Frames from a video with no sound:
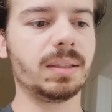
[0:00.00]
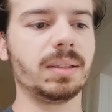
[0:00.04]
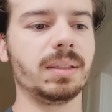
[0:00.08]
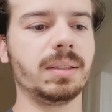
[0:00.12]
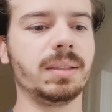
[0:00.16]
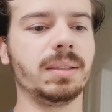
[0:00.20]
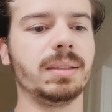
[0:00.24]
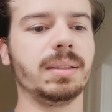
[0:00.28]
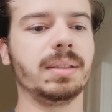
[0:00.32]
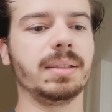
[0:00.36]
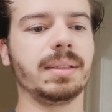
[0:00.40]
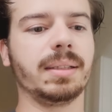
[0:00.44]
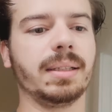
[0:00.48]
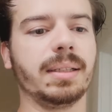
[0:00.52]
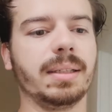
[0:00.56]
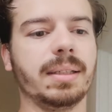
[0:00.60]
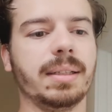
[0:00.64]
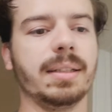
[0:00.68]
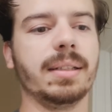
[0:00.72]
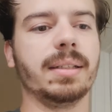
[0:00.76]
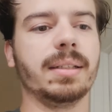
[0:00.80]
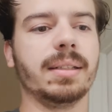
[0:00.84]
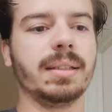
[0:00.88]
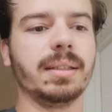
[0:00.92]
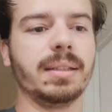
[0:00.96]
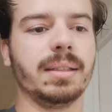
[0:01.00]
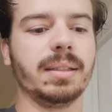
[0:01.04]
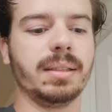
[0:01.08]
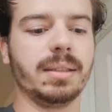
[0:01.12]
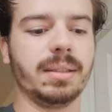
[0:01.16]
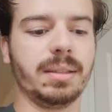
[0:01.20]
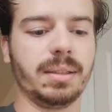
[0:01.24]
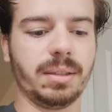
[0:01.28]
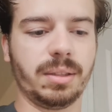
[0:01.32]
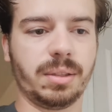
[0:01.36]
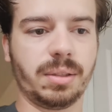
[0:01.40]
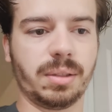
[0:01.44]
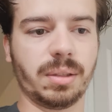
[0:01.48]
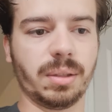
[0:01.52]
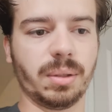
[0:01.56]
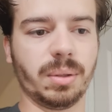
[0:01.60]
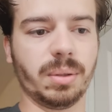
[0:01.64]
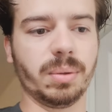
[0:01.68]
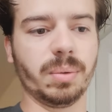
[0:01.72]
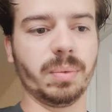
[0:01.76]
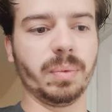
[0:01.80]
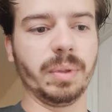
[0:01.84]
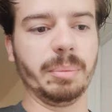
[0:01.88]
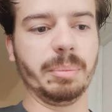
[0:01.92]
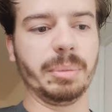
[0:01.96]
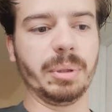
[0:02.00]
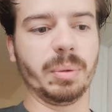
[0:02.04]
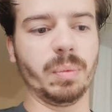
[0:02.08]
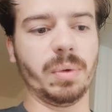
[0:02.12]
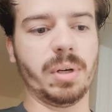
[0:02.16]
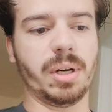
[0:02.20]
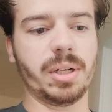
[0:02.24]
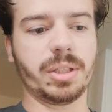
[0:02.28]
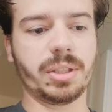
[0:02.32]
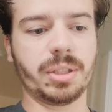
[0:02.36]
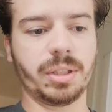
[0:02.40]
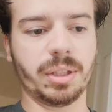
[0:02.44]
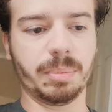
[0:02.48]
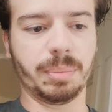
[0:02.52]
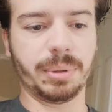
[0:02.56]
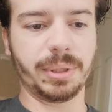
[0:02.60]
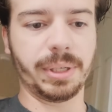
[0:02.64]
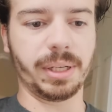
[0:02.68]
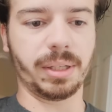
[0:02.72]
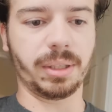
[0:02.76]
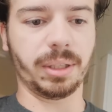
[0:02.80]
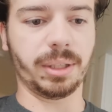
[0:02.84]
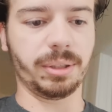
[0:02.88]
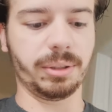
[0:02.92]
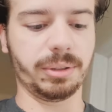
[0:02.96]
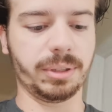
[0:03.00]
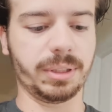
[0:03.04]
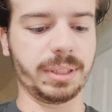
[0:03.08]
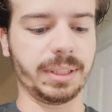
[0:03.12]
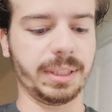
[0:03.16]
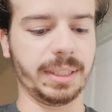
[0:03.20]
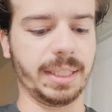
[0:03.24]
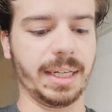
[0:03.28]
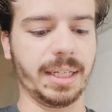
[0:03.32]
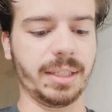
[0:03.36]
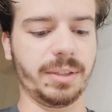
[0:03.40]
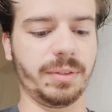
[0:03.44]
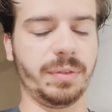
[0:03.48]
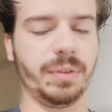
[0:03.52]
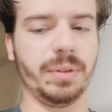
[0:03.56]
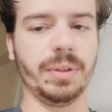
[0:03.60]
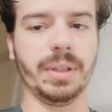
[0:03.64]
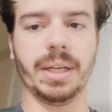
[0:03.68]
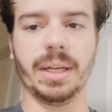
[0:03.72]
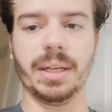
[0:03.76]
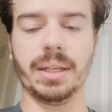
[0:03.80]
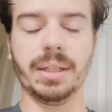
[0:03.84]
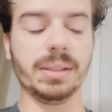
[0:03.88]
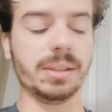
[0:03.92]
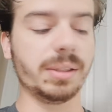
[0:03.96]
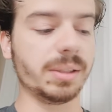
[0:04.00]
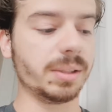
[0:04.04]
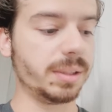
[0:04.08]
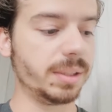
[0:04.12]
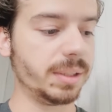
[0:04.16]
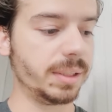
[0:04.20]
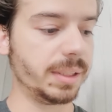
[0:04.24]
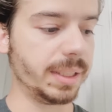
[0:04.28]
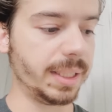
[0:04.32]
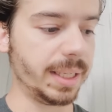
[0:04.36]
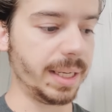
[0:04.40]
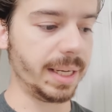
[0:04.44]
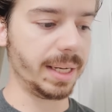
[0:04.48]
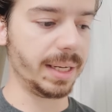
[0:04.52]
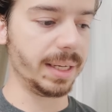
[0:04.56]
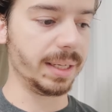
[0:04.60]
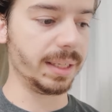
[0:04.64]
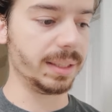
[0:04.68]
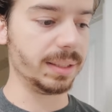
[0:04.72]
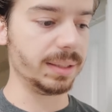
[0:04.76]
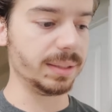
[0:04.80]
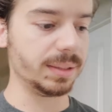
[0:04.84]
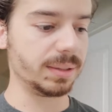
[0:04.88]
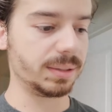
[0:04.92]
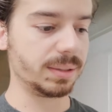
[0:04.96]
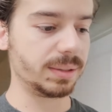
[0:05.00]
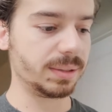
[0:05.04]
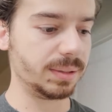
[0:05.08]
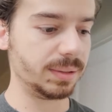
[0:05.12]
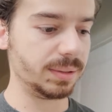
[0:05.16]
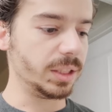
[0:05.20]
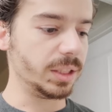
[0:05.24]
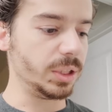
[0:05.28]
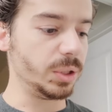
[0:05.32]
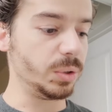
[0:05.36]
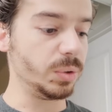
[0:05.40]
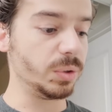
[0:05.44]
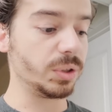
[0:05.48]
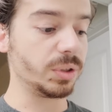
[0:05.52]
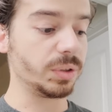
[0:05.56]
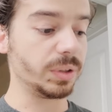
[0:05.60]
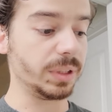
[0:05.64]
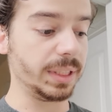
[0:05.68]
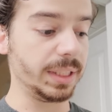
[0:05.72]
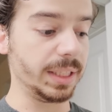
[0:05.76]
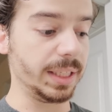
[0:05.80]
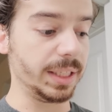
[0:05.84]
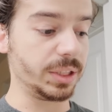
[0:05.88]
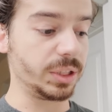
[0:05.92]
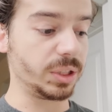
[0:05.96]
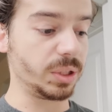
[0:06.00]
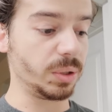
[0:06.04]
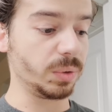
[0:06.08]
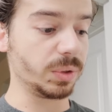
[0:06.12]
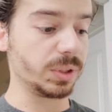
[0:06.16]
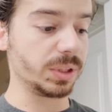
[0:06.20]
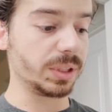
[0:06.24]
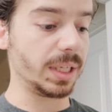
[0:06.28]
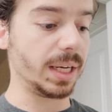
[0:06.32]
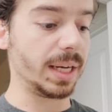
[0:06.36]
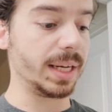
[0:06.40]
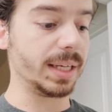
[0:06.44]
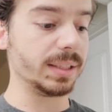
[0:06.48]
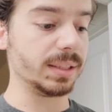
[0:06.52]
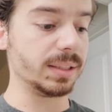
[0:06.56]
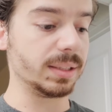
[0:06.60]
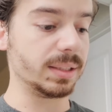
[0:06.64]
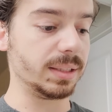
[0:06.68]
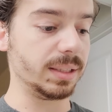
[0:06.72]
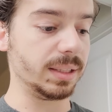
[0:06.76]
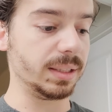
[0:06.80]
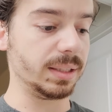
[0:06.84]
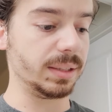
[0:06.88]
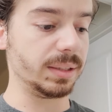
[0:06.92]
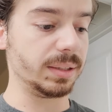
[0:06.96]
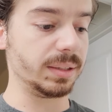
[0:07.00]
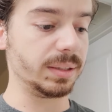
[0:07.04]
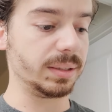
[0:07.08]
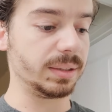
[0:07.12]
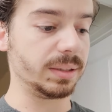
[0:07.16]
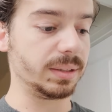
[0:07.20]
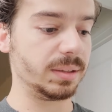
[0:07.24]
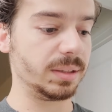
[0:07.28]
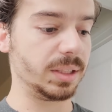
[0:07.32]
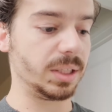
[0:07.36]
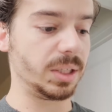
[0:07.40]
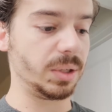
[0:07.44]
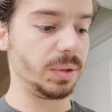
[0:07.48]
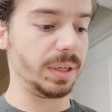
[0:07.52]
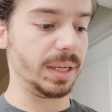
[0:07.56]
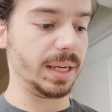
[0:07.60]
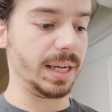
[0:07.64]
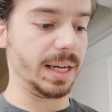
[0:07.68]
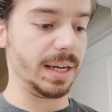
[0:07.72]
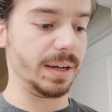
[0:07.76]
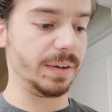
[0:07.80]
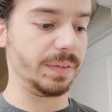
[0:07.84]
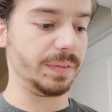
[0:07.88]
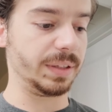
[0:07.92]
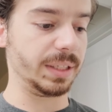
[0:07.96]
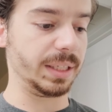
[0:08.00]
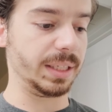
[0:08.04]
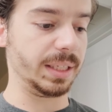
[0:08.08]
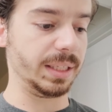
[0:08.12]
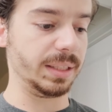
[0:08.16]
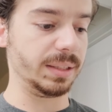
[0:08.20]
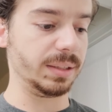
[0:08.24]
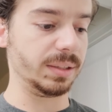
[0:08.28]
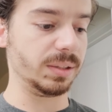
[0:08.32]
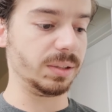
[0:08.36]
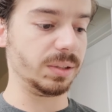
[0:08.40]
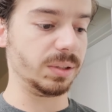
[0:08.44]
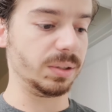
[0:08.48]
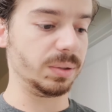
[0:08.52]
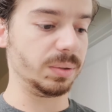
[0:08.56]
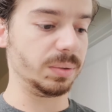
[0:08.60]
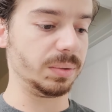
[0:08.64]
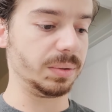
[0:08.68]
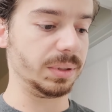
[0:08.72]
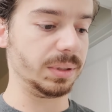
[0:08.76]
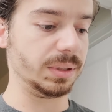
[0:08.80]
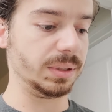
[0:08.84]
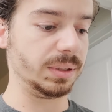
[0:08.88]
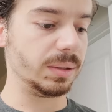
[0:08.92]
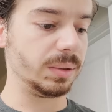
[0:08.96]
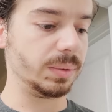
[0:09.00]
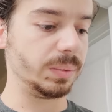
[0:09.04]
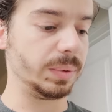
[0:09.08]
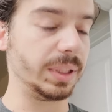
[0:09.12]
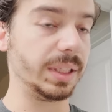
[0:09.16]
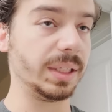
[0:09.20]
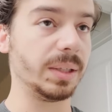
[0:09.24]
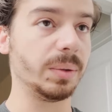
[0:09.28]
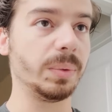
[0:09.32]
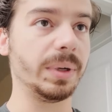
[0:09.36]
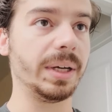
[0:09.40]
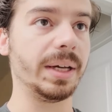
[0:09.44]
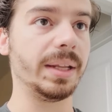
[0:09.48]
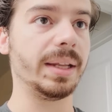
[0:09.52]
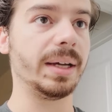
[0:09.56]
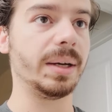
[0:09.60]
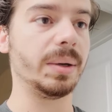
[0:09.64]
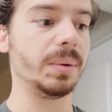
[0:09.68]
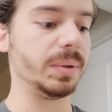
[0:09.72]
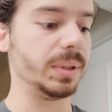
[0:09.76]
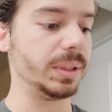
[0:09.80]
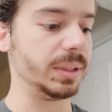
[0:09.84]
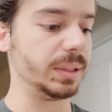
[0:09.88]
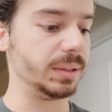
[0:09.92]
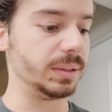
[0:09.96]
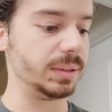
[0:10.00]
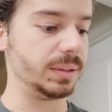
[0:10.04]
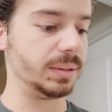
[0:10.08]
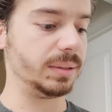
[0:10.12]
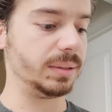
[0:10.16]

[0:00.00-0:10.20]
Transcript: sorry. So we've been watching her pretty close the last few days and usually they show signs that they're gonna have the kitten soon. We need to weigh that one.